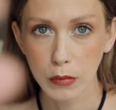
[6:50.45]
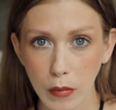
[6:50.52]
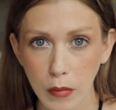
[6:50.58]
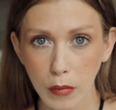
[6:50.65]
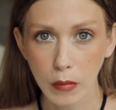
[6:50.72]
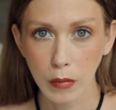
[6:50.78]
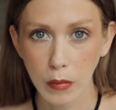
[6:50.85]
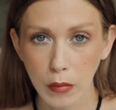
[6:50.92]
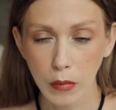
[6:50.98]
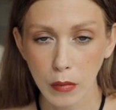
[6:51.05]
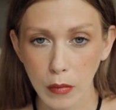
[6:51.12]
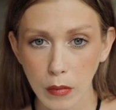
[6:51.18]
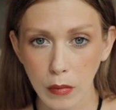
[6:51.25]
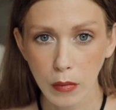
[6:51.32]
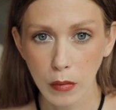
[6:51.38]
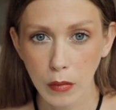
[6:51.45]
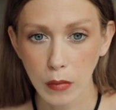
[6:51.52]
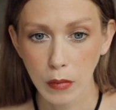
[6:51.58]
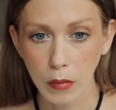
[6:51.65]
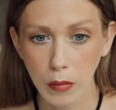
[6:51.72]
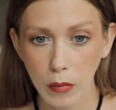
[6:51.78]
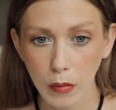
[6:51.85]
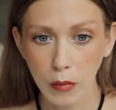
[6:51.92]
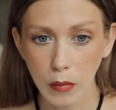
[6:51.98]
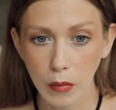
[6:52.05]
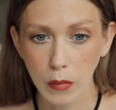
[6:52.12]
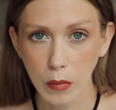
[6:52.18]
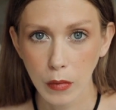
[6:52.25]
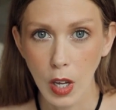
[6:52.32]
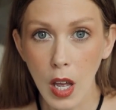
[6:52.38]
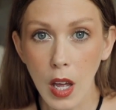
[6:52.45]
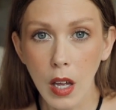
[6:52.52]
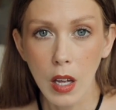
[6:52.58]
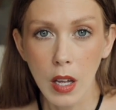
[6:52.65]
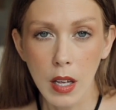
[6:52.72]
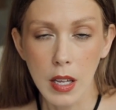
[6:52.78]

Then we just feel like they're assholes instead.